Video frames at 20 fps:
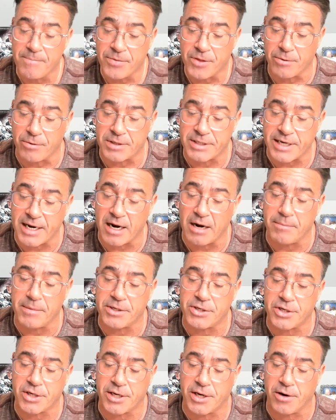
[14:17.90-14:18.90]
the retirement
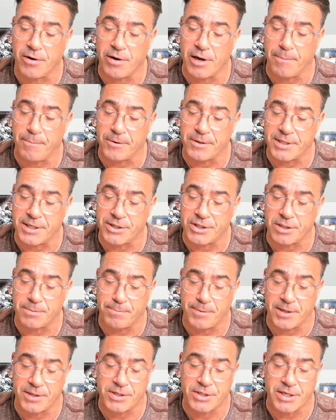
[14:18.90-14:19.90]
security
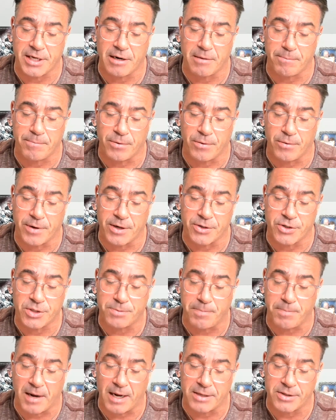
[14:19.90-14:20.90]
participants in
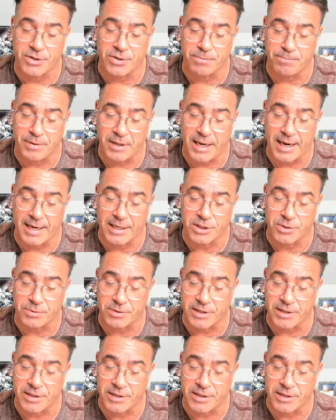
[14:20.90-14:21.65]
employer-sponsored plans,